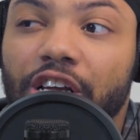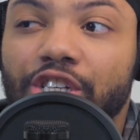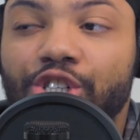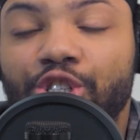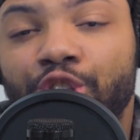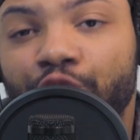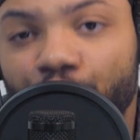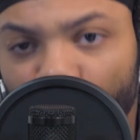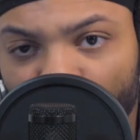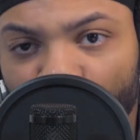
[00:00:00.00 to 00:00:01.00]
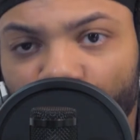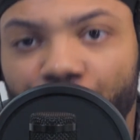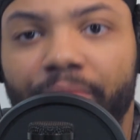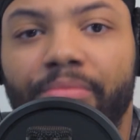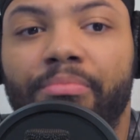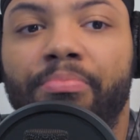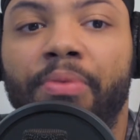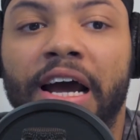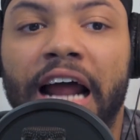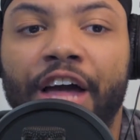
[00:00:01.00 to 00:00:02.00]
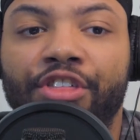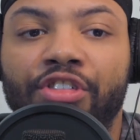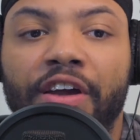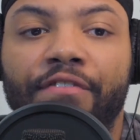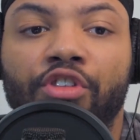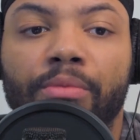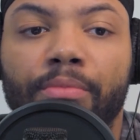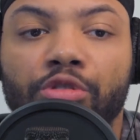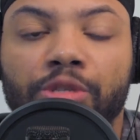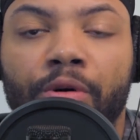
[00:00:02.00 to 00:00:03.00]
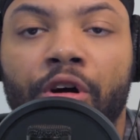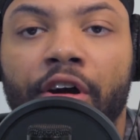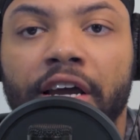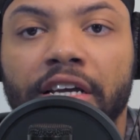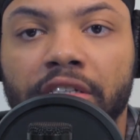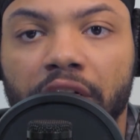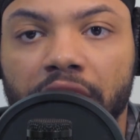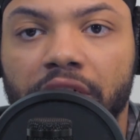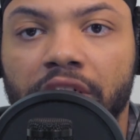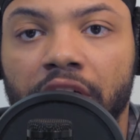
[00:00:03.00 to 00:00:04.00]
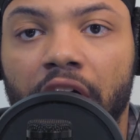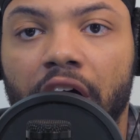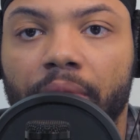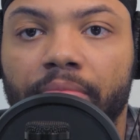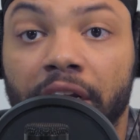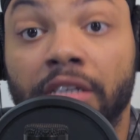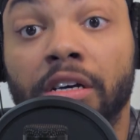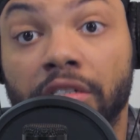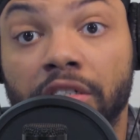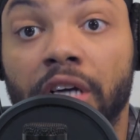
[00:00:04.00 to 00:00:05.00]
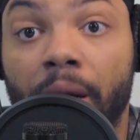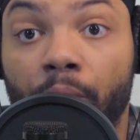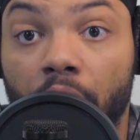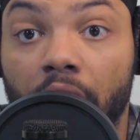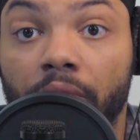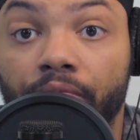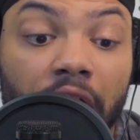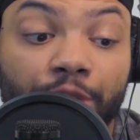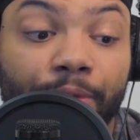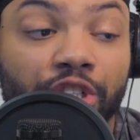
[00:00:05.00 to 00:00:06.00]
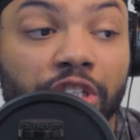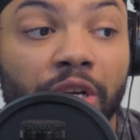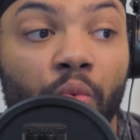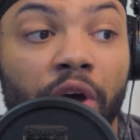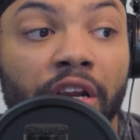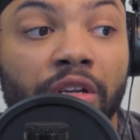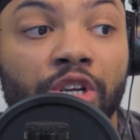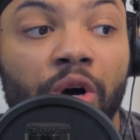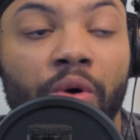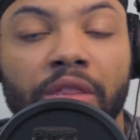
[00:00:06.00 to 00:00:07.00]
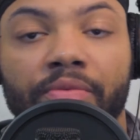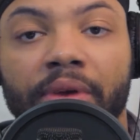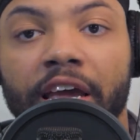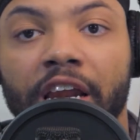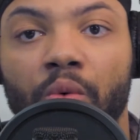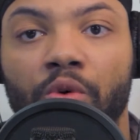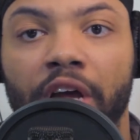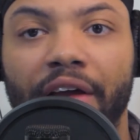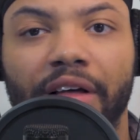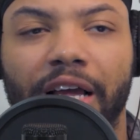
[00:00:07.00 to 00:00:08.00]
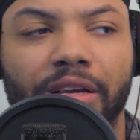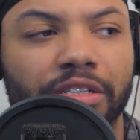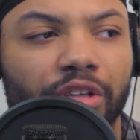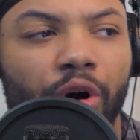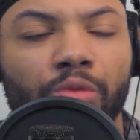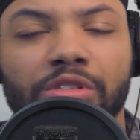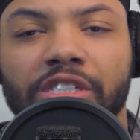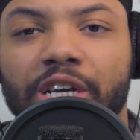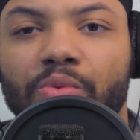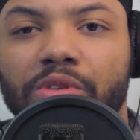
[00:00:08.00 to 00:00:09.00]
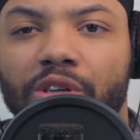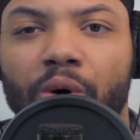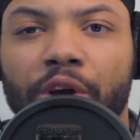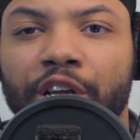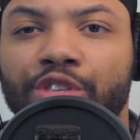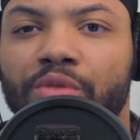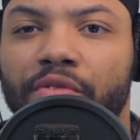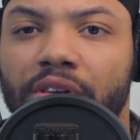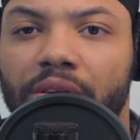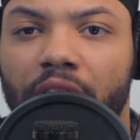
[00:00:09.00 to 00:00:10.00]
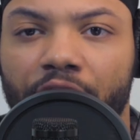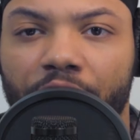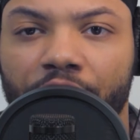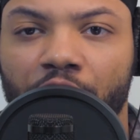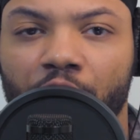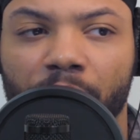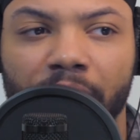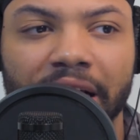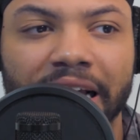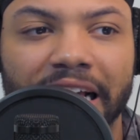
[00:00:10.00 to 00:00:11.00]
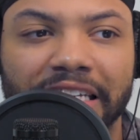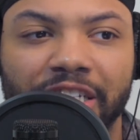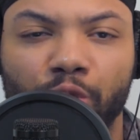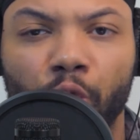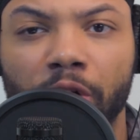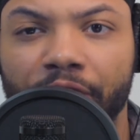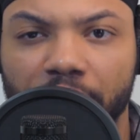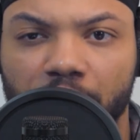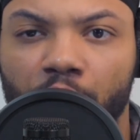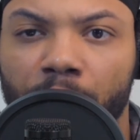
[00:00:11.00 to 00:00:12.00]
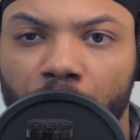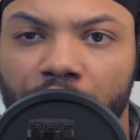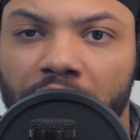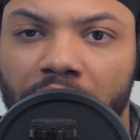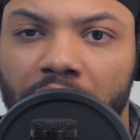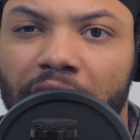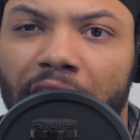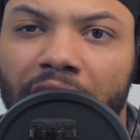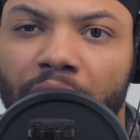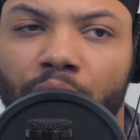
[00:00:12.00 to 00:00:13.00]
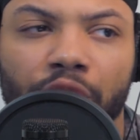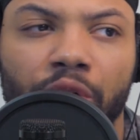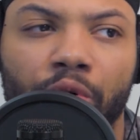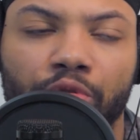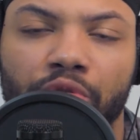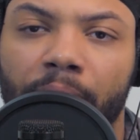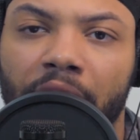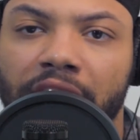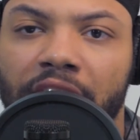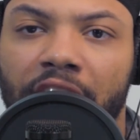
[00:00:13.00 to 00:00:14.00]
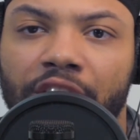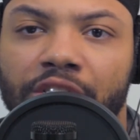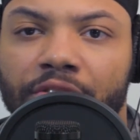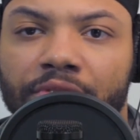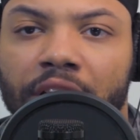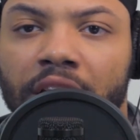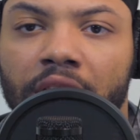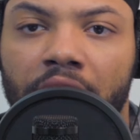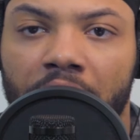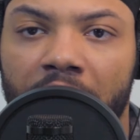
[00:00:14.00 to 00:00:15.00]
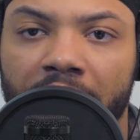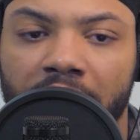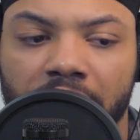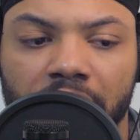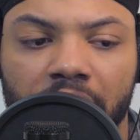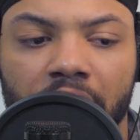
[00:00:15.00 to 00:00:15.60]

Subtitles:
Sure, but I think for the most part, it does its job, and it does its job well. Especially when in the beginning, where because the whole sequence, the whole intro of the film is sort of in slow motion, kind of when you're going through the montage of King Leonidas,